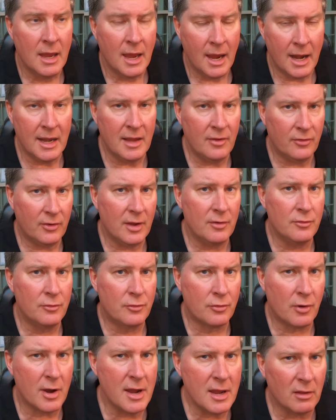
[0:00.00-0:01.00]
And he said,
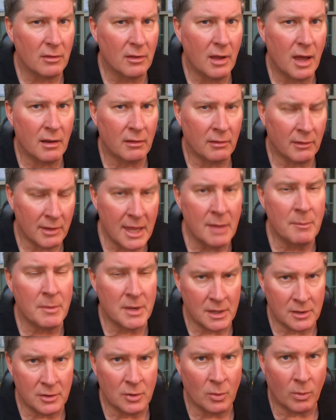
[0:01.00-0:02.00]
drink a lot of
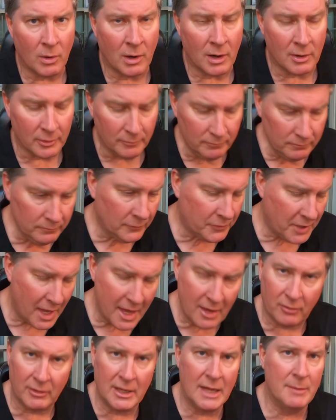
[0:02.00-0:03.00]
lemon in your water.
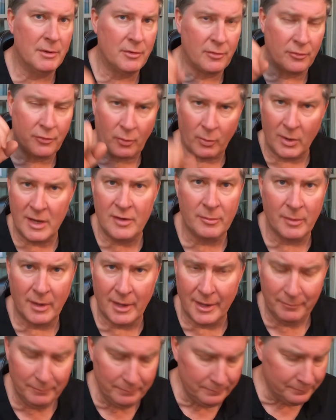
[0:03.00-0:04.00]
Take lemons and squeeze them
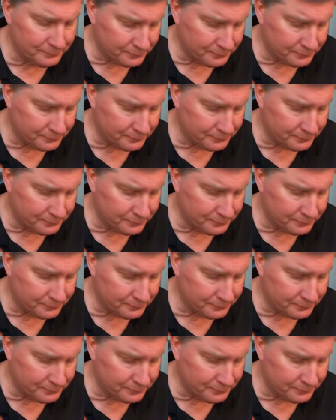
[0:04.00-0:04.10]
up.